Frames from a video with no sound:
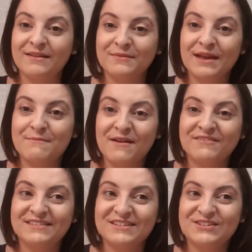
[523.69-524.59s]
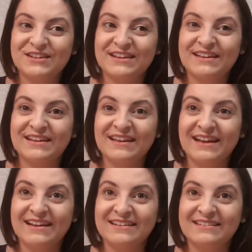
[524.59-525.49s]
and we're getting married this year
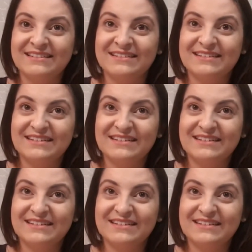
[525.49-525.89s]
and